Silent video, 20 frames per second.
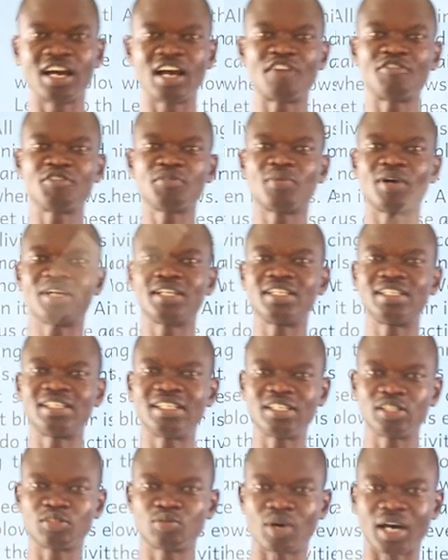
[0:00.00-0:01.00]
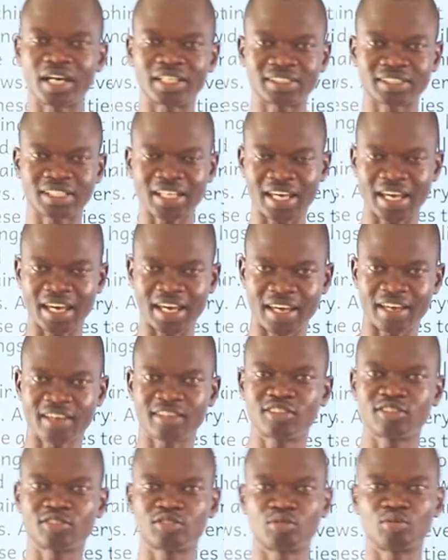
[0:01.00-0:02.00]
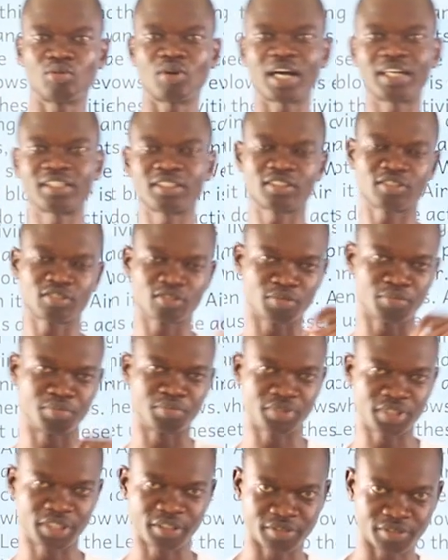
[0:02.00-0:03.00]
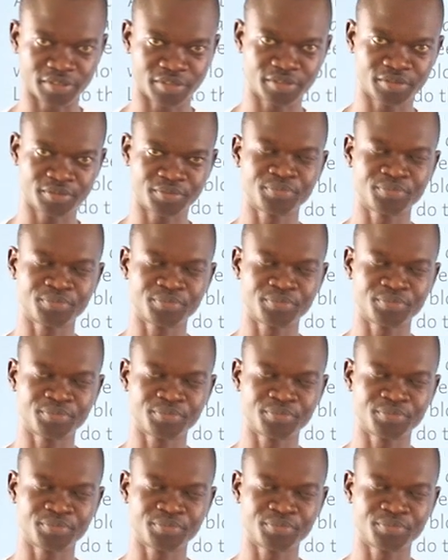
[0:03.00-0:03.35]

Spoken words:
Everybody needs what? Air to what? To breathe.